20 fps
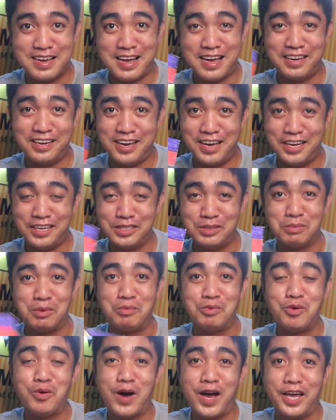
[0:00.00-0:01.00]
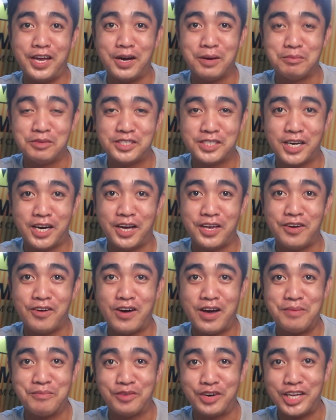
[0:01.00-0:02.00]
Hi guys, mabuhay, kamusta
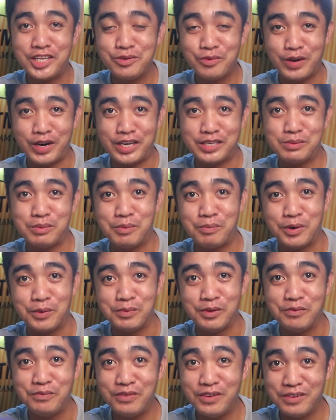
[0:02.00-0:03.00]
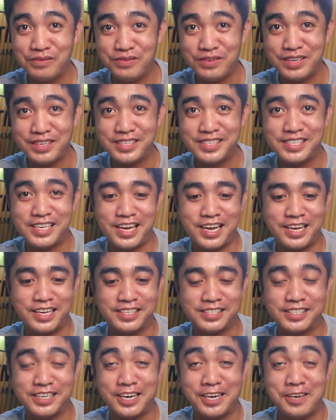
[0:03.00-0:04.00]
kayo? I'm Red Quaresma from the Philippines
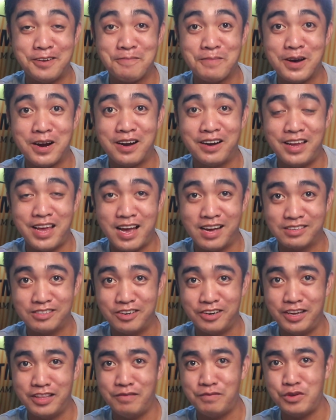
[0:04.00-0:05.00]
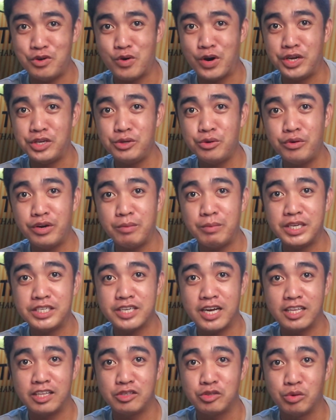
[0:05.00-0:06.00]
and I am a reactor. And if you are new to my
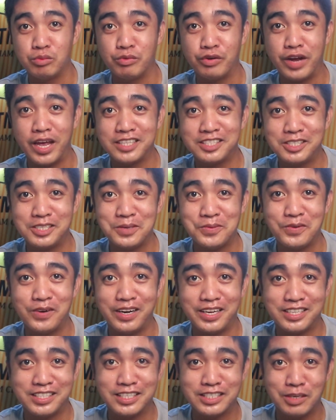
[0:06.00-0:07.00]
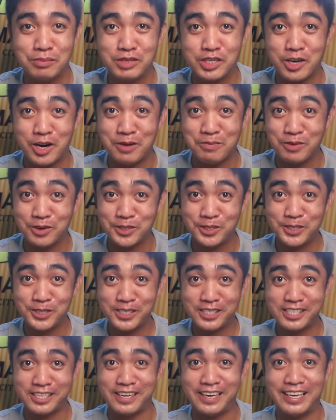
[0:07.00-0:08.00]
channel, don't forget to click the subscribe
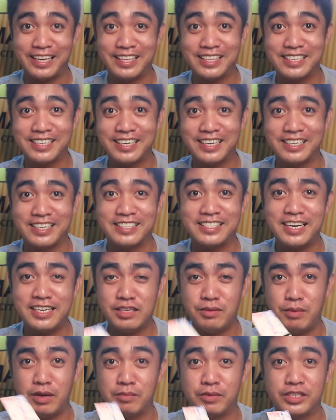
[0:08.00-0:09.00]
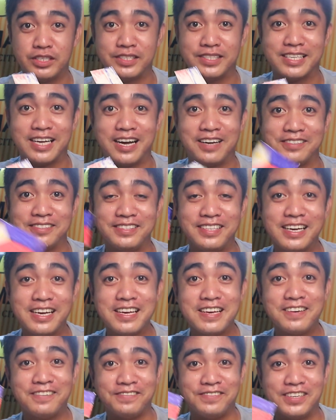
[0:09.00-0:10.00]
button together, the tiny bell button down
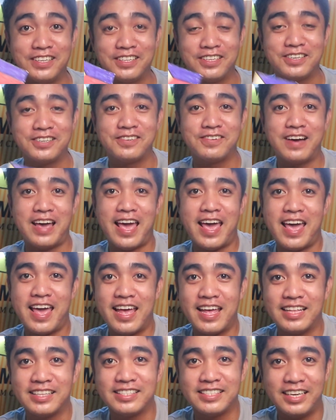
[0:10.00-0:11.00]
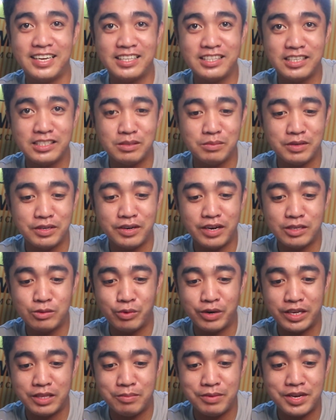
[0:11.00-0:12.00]
below. And in this video guys,
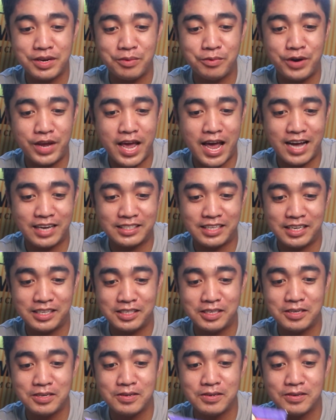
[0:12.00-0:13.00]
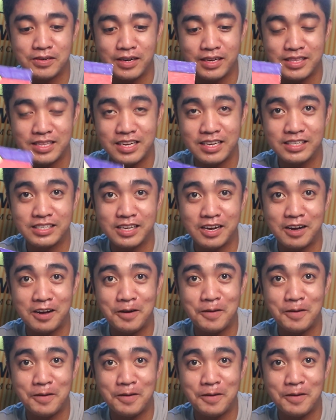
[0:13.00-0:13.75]
we're gonna be reacting to you this